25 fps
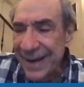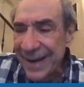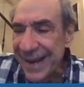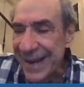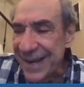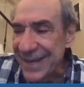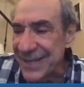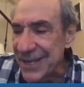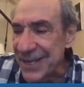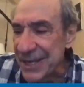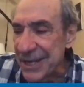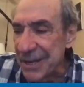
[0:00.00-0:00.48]

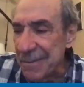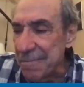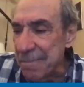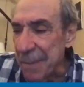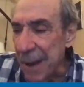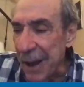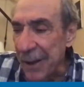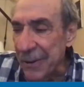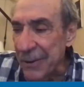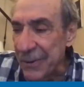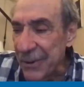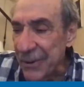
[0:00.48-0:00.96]
is it
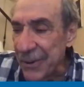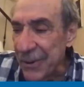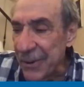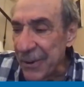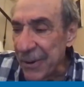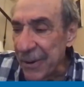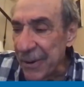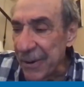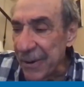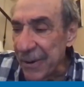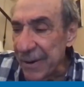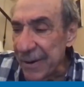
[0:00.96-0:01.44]
about
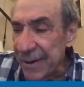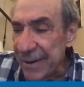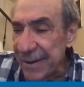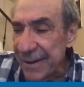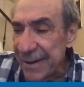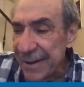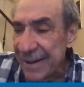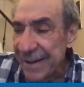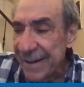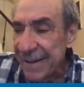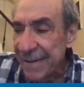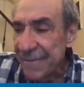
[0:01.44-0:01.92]
her
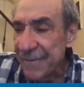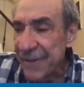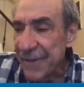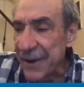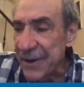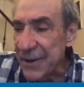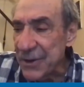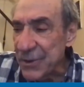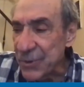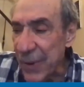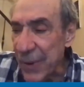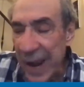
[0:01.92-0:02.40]
that
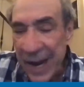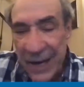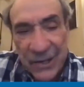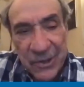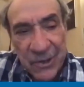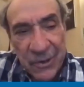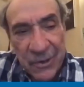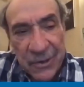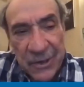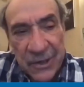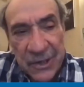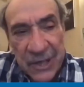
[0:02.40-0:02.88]

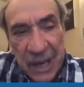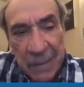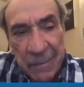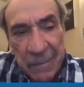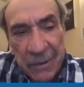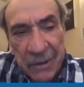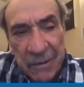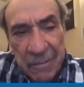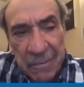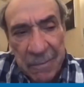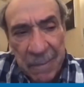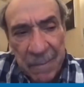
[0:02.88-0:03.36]
attracts her to some
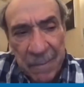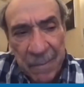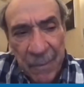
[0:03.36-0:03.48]
of the